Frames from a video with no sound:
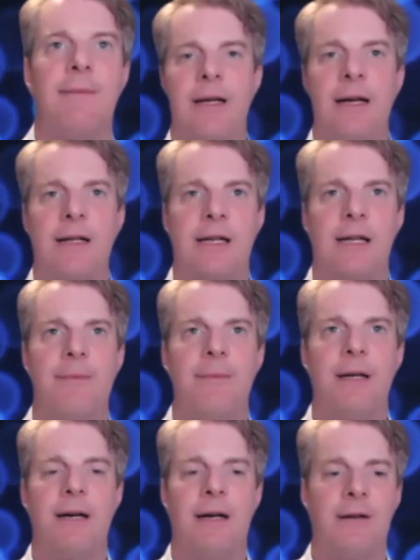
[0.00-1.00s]
it's going to
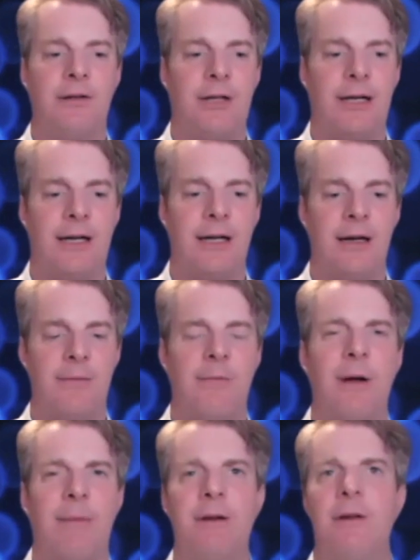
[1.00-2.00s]
be shedding out
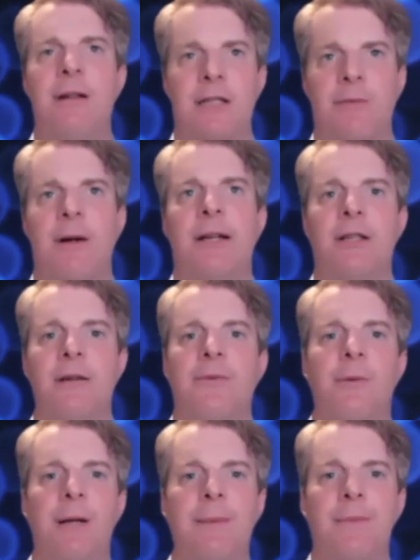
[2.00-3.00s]
new inspiration
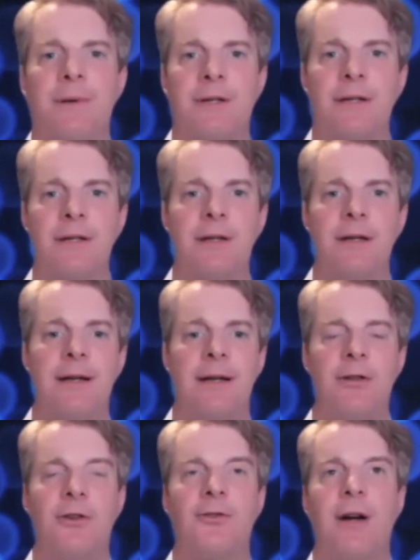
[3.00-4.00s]
for people to
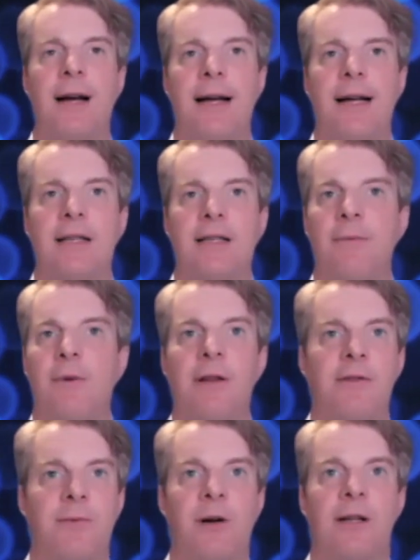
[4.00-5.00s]
try some of
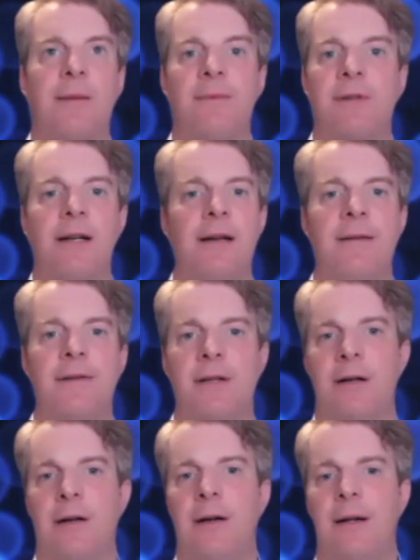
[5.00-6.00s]
this work themselves,
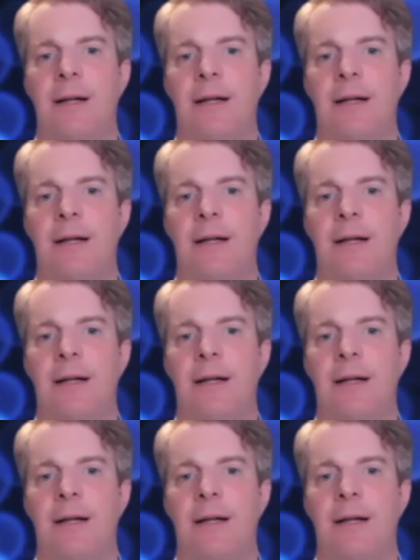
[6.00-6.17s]
or